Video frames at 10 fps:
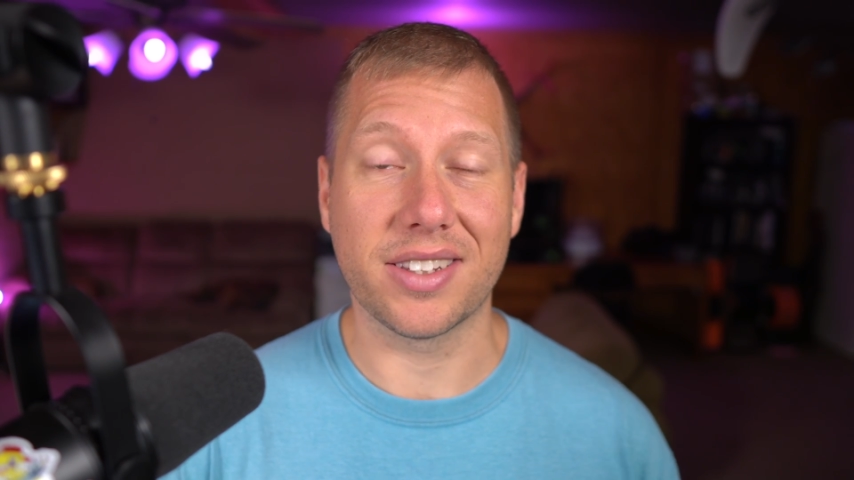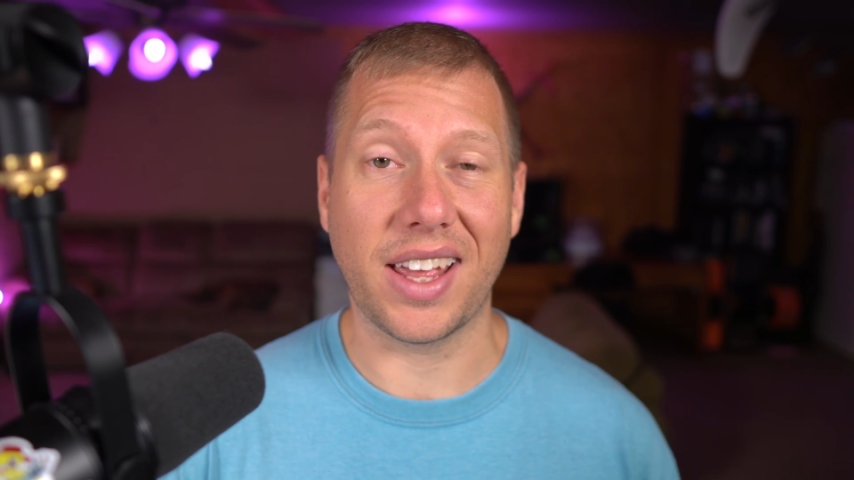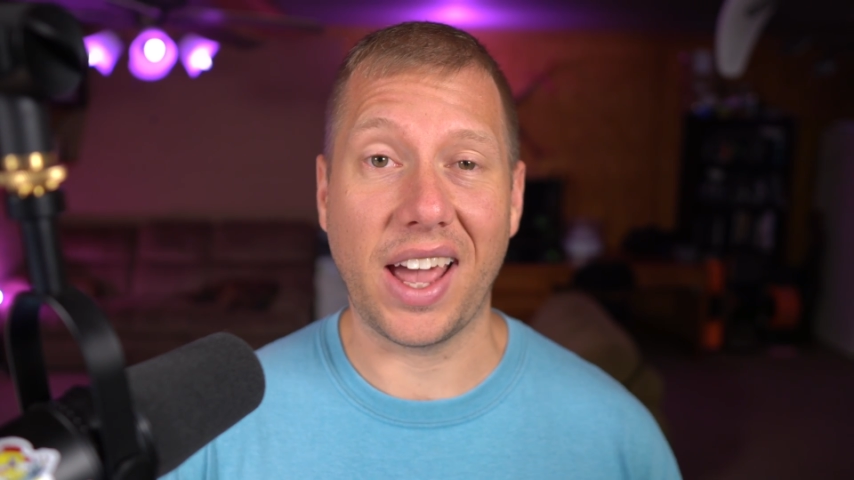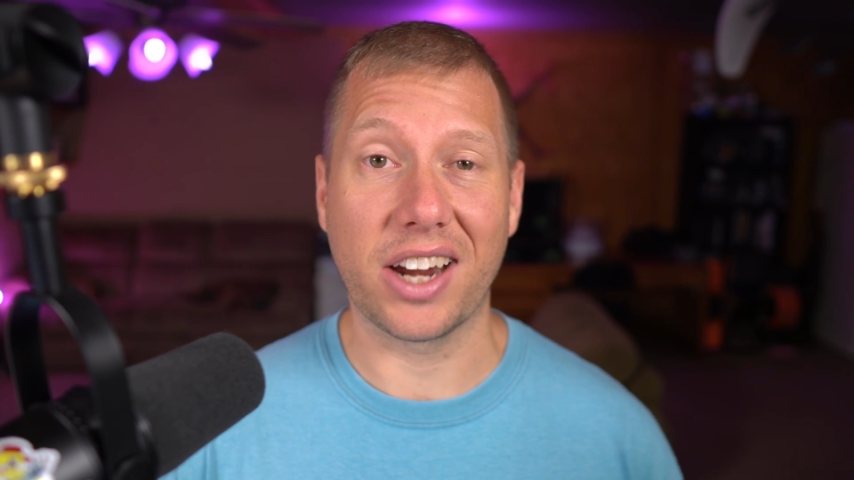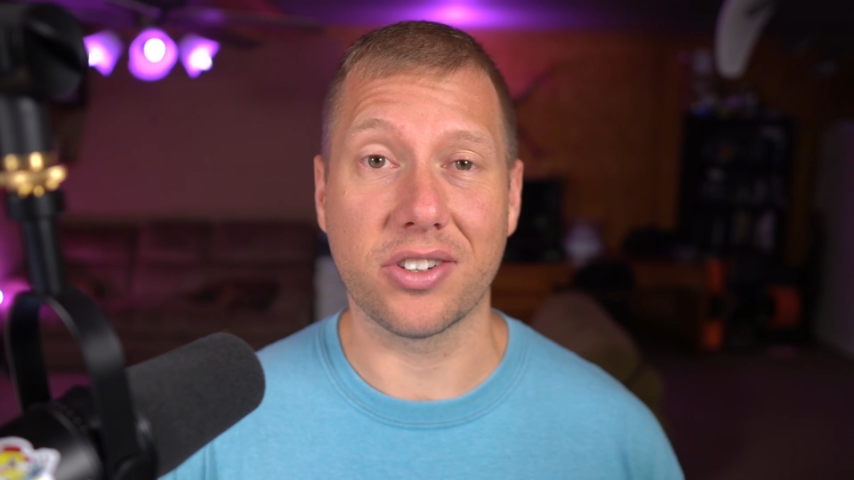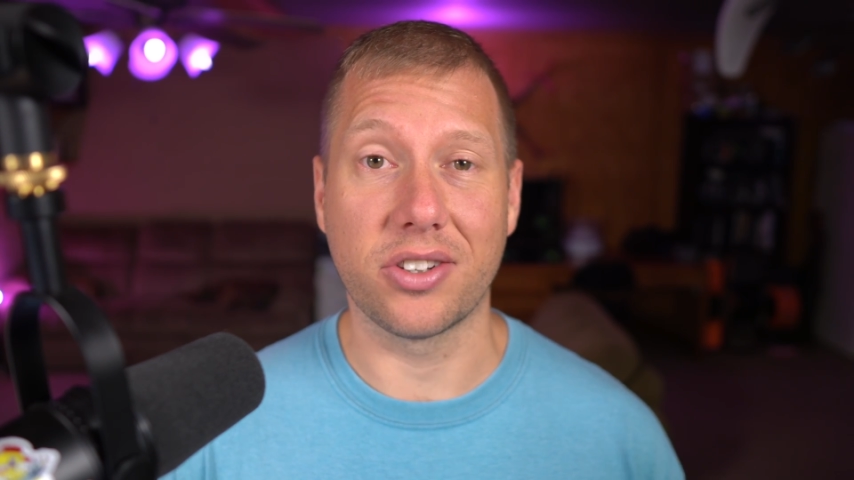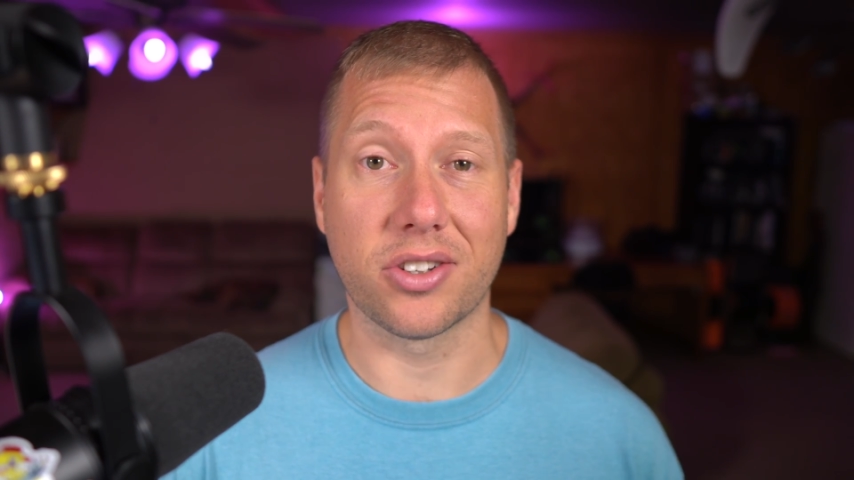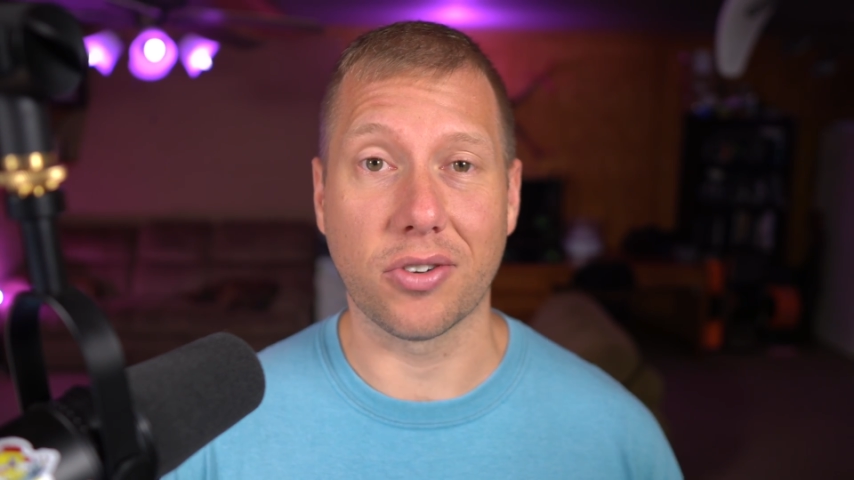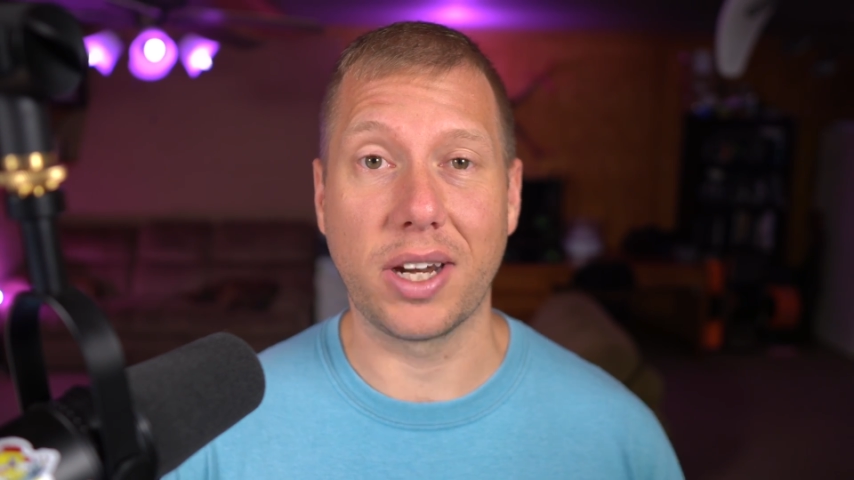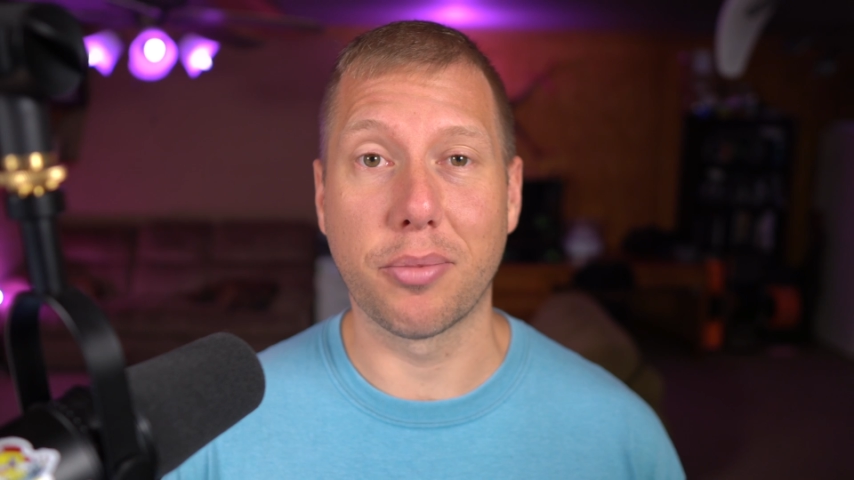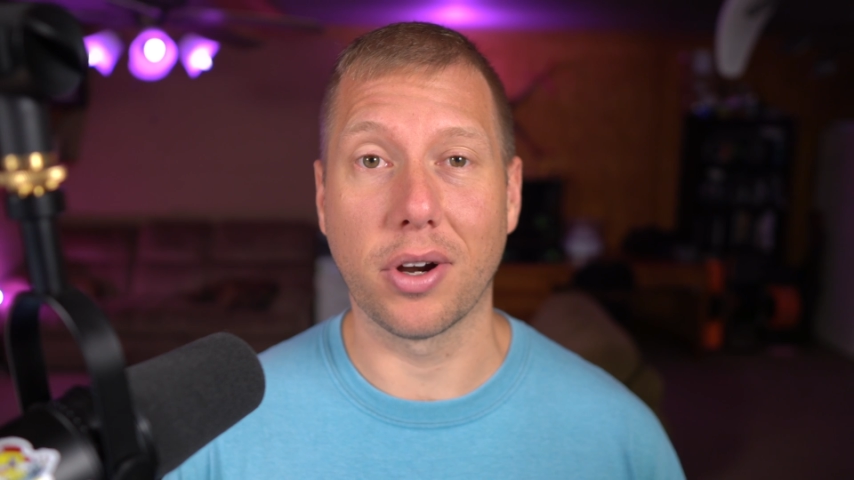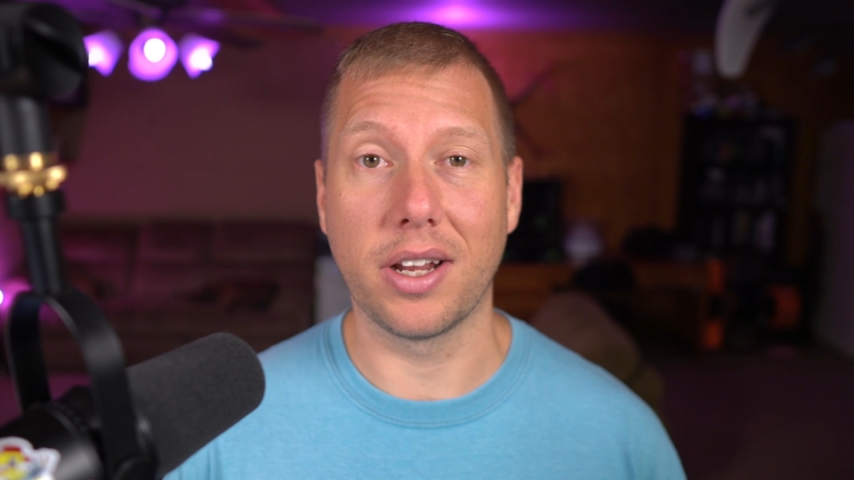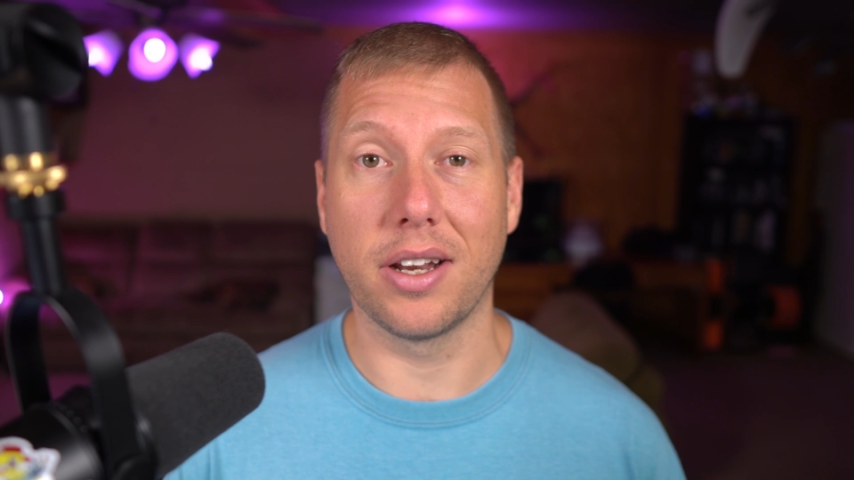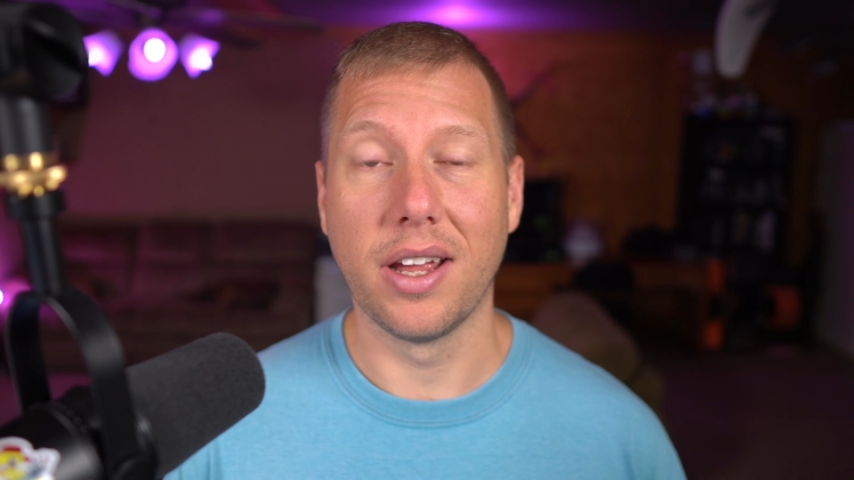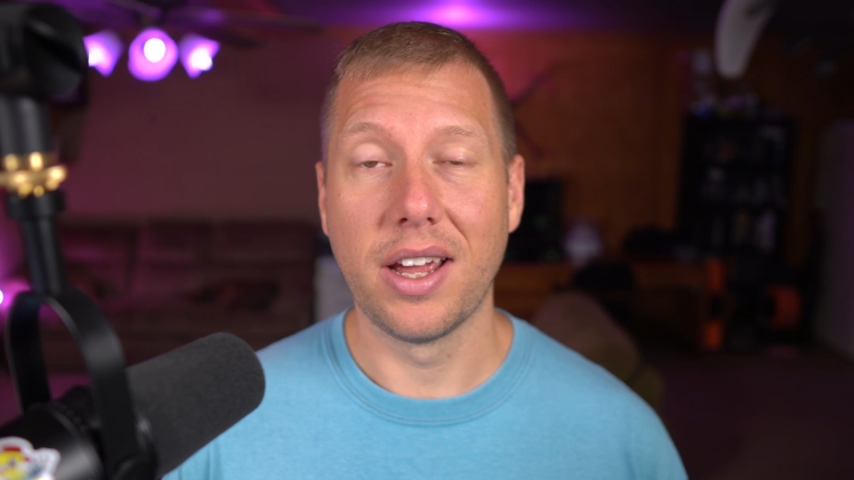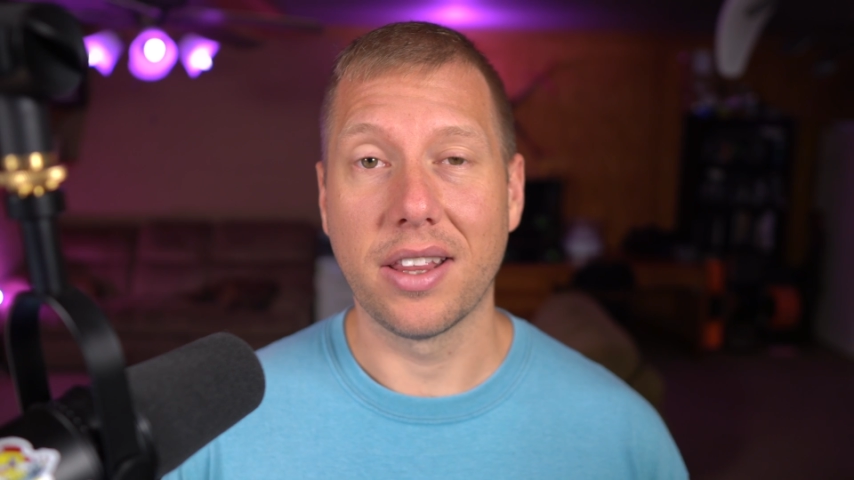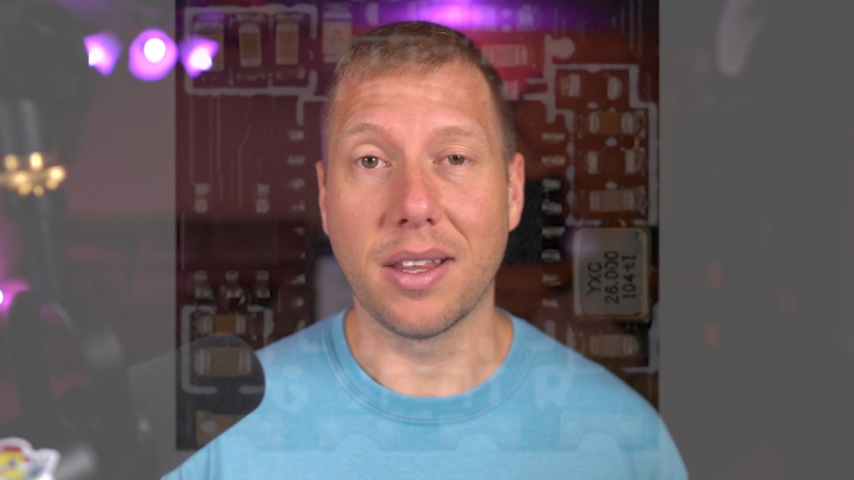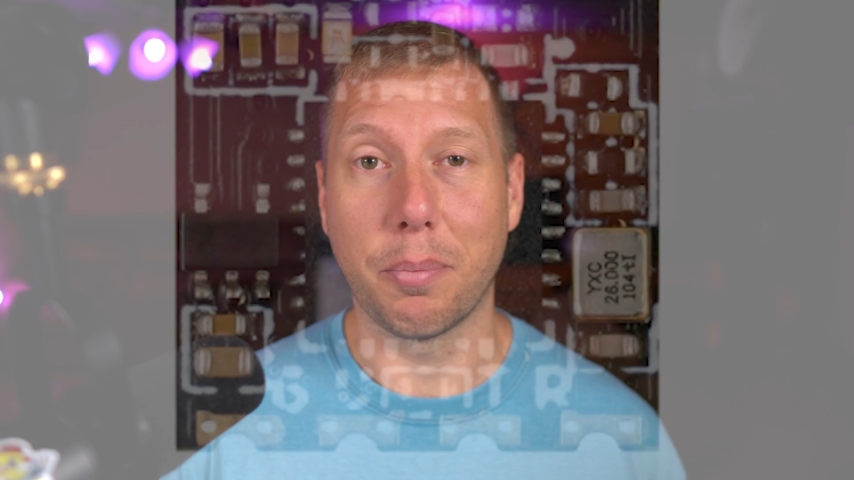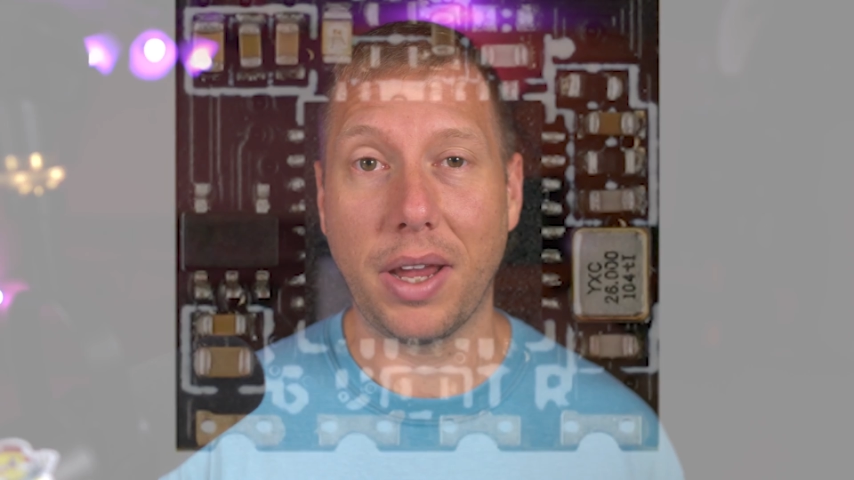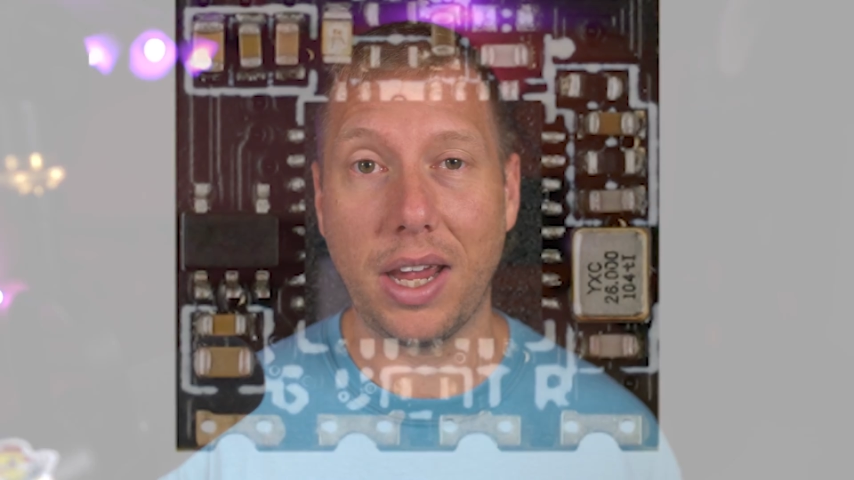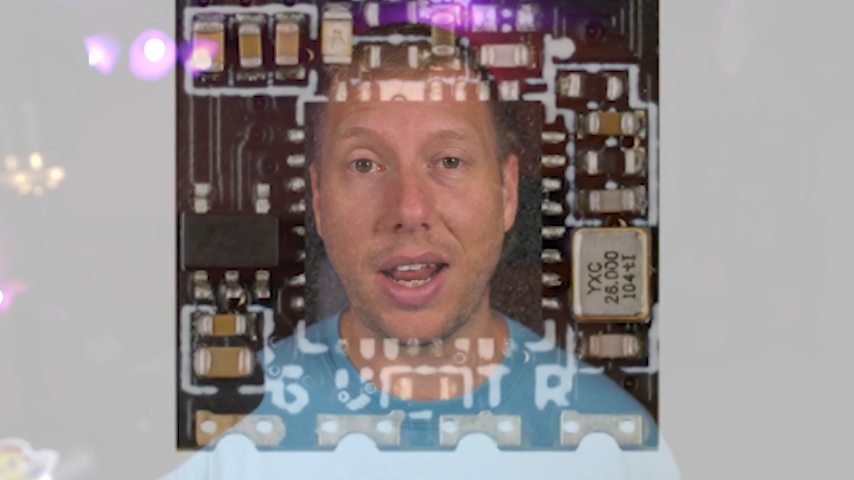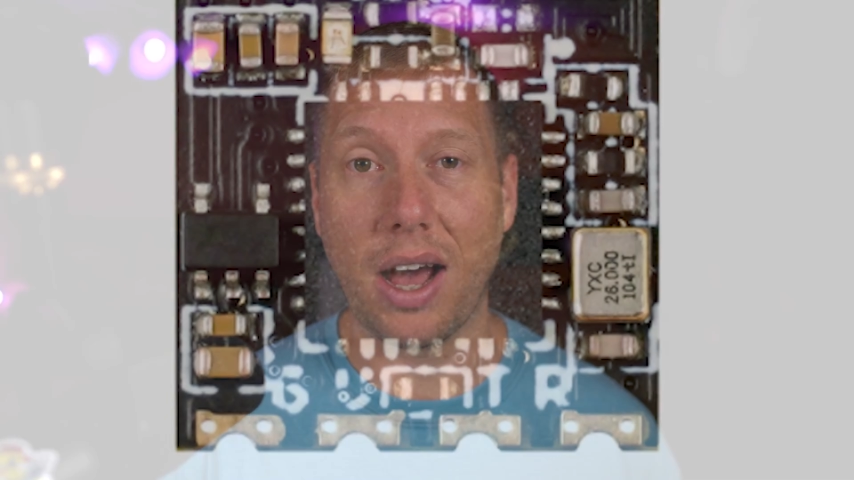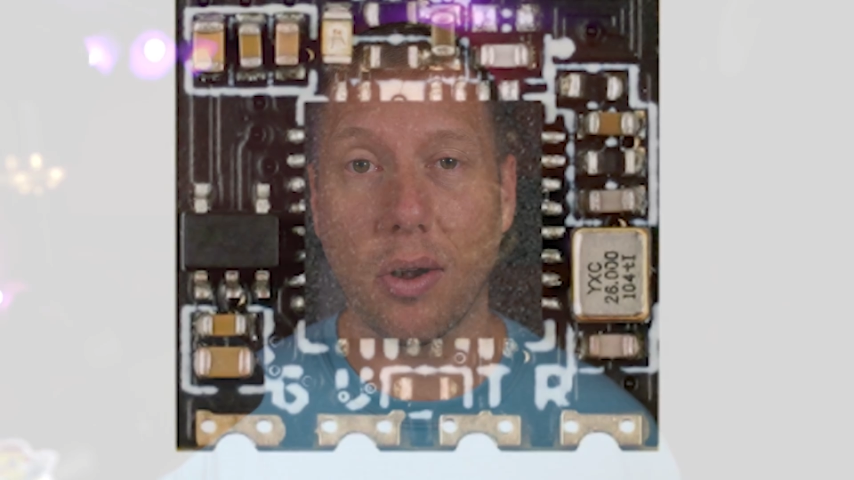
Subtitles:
is they actually screen printed the pin out